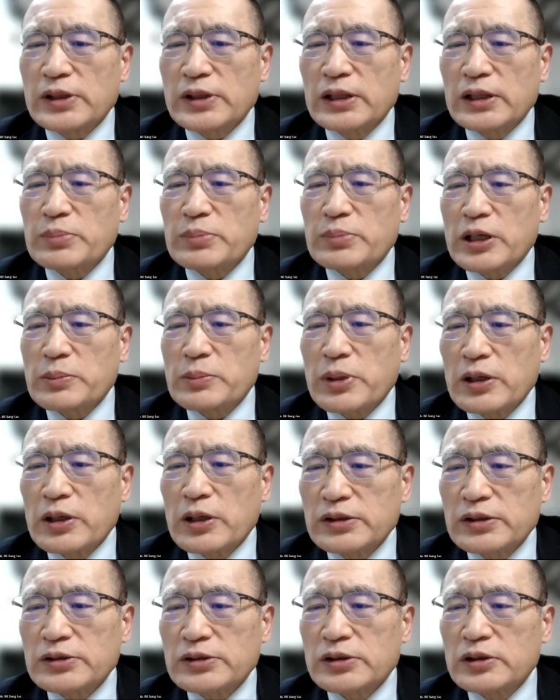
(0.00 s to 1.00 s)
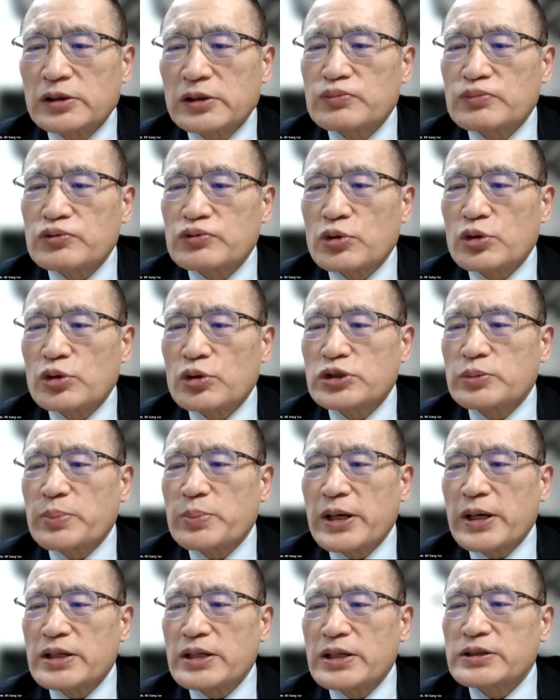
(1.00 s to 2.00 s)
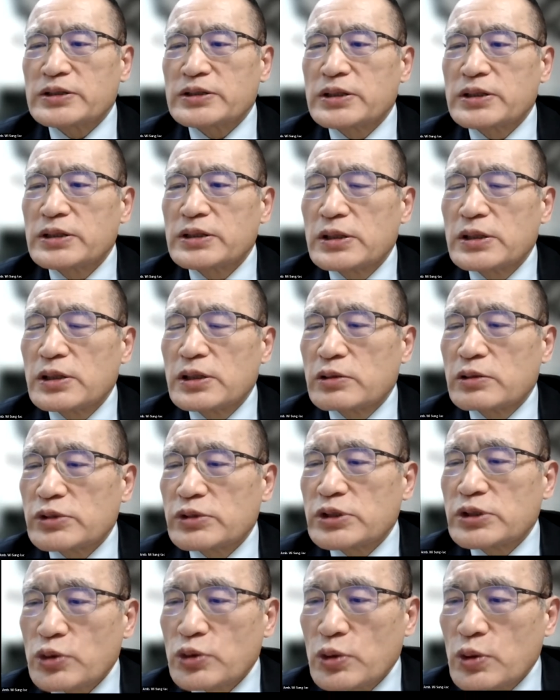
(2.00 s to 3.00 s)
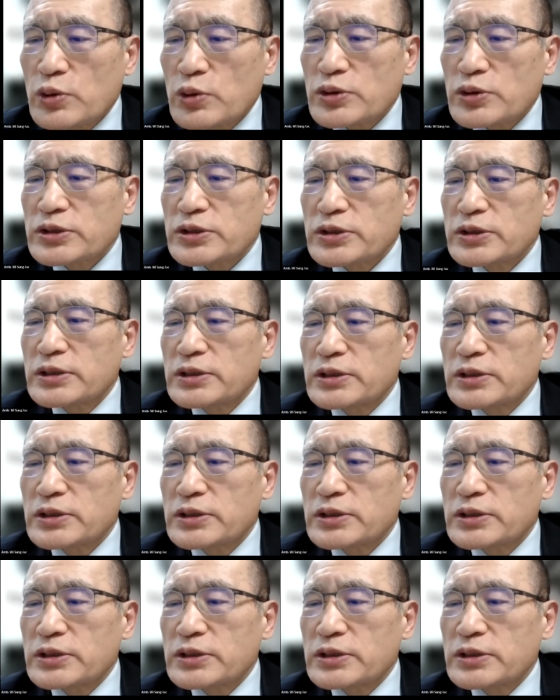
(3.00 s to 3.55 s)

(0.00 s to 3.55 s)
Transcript: and bipartisan approach bears results,